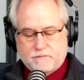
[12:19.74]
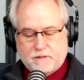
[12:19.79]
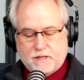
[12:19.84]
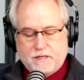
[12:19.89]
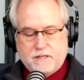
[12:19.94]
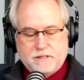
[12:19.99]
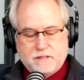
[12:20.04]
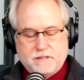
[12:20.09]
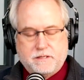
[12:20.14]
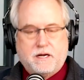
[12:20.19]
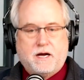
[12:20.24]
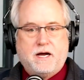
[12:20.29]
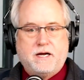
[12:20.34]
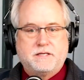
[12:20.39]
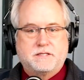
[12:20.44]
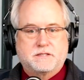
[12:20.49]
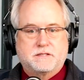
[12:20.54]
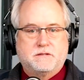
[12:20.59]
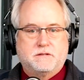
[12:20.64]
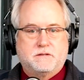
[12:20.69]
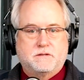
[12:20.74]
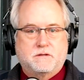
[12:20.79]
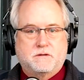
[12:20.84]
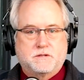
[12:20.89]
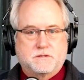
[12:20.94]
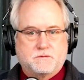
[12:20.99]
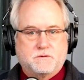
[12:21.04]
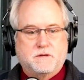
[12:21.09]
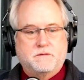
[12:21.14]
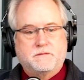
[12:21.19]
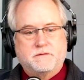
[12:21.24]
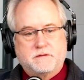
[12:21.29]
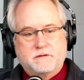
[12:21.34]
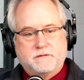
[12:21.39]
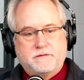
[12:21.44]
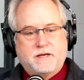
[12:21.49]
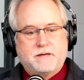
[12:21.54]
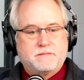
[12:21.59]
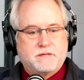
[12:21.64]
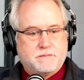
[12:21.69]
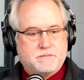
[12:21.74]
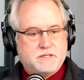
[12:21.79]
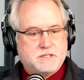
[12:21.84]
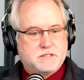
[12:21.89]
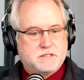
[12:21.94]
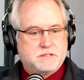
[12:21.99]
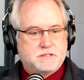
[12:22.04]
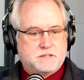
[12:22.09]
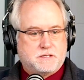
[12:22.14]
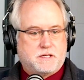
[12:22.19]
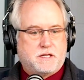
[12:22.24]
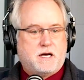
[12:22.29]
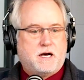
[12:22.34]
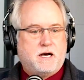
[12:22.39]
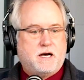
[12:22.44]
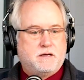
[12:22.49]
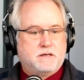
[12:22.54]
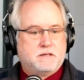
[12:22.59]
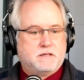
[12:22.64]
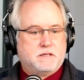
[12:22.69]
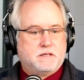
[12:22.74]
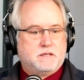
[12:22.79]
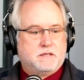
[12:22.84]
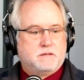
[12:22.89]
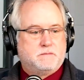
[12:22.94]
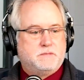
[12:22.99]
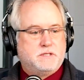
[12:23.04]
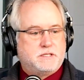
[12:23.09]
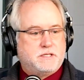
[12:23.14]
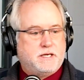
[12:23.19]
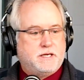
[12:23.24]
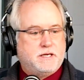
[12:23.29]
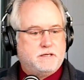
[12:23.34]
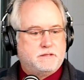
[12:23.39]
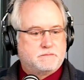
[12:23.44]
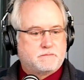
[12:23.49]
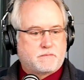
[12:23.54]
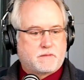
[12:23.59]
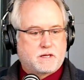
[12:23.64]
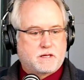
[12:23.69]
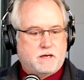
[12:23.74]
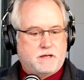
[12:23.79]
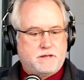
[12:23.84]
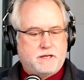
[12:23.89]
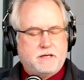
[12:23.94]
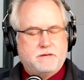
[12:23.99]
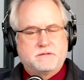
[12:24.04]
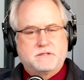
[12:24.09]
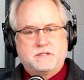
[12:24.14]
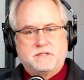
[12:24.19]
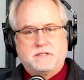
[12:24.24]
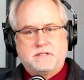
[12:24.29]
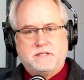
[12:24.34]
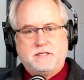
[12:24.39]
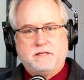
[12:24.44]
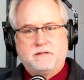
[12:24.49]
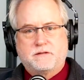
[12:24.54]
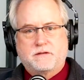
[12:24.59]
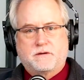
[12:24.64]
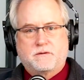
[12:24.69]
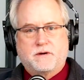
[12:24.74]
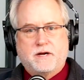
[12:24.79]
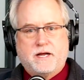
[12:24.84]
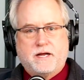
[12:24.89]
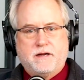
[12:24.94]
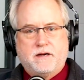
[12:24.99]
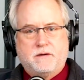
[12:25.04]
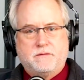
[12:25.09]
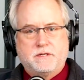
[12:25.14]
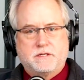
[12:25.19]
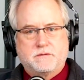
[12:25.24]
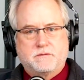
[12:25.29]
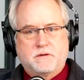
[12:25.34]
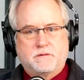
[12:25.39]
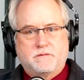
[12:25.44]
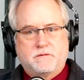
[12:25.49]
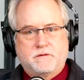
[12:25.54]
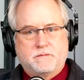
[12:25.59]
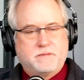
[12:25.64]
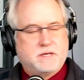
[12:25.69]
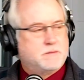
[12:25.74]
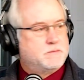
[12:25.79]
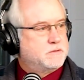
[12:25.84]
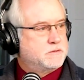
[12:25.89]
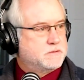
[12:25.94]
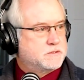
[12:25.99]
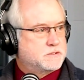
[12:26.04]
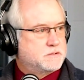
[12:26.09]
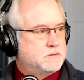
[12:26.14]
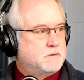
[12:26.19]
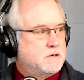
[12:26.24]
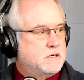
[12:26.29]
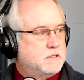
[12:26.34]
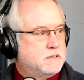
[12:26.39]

in high school, of course, worked for the family business a lot. But then I think I was in 10th grade. I went to work for the Big Blue Store.